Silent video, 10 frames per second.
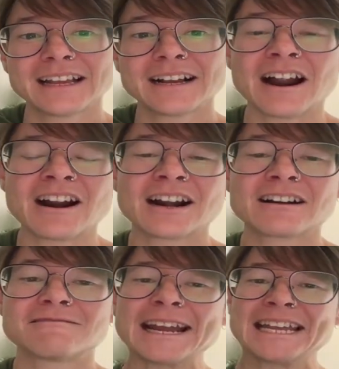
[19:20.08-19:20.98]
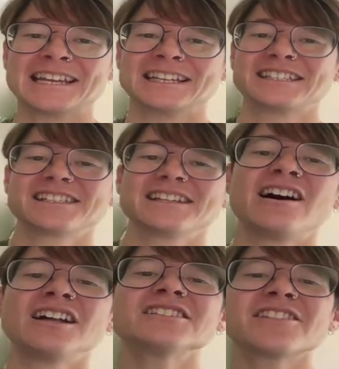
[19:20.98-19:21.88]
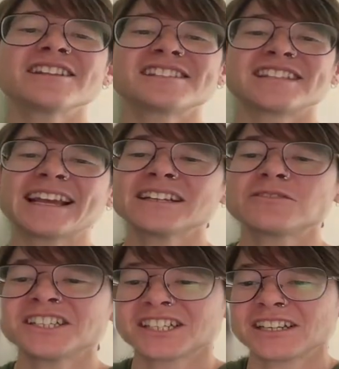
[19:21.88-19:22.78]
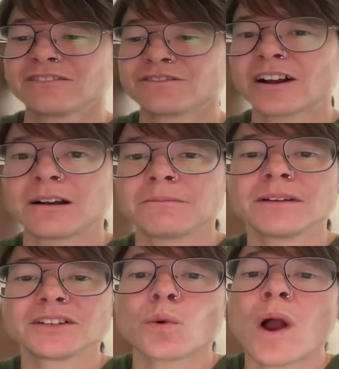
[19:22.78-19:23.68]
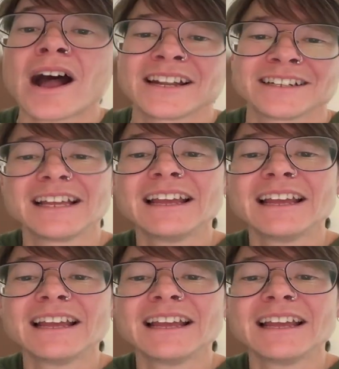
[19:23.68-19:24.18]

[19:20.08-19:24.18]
All right, on to the second question from Schwan.